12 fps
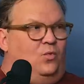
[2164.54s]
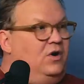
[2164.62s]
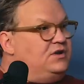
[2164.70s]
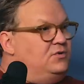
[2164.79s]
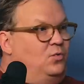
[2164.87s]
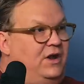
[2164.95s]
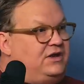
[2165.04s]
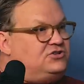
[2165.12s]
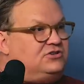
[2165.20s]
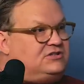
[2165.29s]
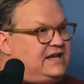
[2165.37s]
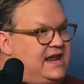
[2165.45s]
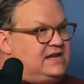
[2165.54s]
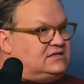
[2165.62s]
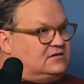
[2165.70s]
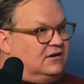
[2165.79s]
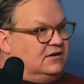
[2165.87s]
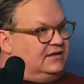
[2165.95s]
when does your day
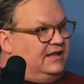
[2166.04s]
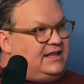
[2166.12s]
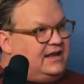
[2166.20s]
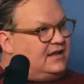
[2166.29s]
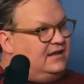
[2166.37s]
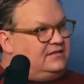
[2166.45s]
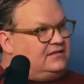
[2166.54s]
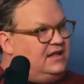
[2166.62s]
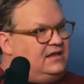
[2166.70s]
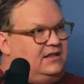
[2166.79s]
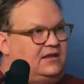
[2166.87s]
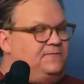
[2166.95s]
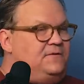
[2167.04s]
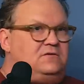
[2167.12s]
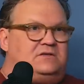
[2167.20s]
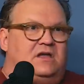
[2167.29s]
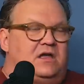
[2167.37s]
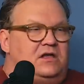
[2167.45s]
start, like that kind of thing. Like if
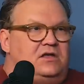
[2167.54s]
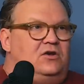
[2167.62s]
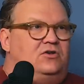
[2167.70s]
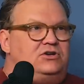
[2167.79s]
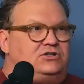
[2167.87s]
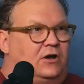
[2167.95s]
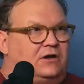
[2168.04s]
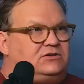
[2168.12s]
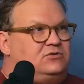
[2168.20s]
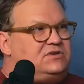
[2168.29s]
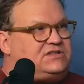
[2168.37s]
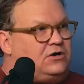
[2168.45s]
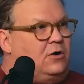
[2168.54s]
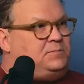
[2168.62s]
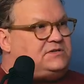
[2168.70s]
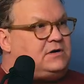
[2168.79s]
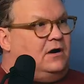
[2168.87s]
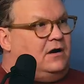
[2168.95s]
you talk to a
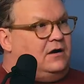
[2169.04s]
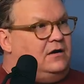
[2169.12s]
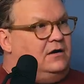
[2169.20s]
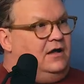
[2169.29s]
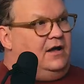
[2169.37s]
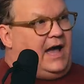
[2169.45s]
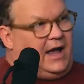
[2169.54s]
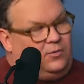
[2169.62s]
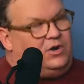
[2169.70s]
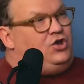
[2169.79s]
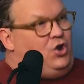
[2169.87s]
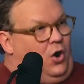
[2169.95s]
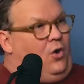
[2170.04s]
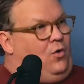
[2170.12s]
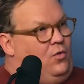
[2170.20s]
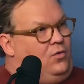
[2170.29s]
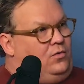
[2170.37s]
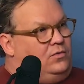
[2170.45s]
soap star, I want to
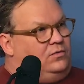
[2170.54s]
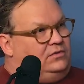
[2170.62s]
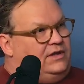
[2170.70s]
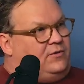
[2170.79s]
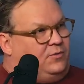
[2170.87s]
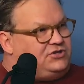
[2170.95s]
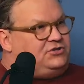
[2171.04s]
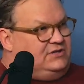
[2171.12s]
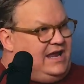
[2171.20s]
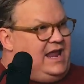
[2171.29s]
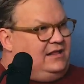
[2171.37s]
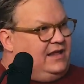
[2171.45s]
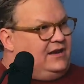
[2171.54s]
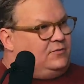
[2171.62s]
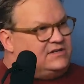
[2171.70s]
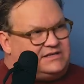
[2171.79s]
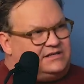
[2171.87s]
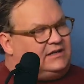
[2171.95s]
know like what's your day like,
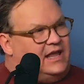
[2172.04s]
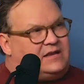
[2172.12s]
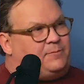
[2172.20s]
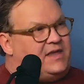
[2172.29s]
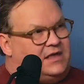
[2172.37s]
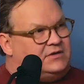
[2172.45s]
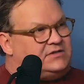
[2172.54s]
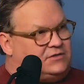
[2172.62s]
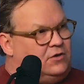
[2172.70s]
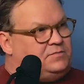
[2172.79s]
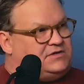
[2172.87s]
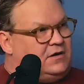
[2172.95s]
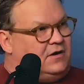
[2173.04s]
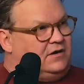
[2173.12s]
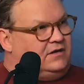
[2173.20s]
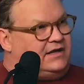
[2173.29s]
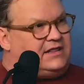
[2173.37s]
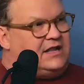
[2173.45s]
what's it like being a soap
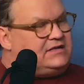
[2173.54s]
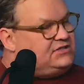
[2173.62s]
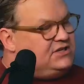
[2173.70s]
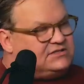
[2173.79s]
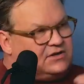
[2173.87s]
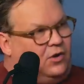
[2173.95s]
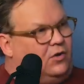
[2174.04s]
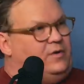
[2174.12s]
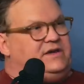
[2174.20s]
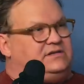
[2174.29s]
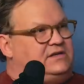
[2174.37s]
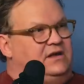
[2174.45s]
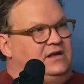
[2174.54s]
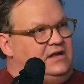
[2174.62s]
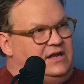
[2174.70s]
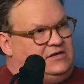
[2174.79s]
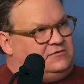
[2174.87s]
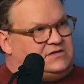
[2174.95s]
star, like that shit's always
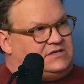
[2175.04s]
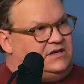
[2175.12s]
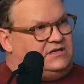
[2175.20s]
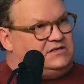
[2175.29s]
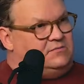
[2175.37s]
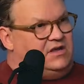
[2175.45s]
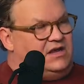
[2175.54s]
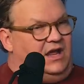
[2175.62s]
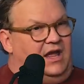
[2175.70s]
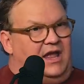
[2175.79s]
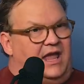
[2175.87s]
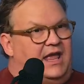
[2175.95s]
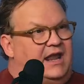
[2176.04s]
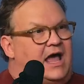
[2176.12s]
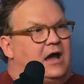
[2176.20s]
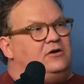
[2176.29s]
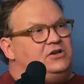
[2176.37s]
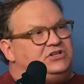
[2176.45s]
interesting to me, and
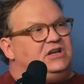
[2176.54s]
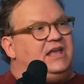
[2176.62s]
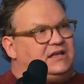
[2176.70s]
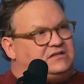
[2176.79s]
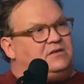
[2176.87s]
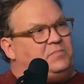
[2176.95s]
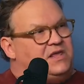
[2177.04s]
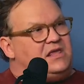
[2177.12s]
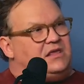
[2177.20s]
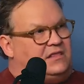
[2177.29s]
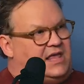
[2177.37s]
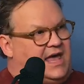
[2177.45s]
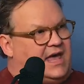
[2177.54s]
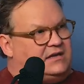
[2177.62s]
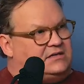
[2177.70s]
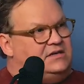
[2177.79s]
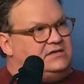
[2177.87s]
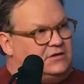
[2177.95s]
how did you get to be
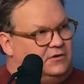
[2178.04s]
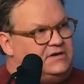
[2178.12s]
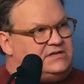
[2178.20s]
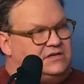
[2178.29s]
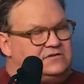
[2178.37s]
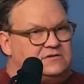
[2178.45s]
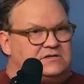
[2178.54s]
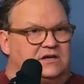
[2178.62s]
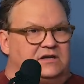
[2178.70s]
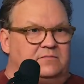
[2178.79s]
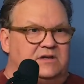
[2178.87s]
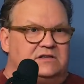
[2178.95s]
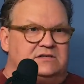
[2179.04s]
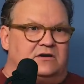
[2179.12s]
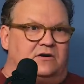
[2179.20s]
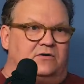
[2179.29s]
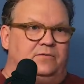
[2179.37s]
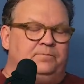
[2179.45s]
that is always interesting to me.
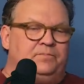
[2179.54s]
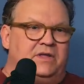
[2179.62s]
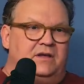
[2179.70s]
So.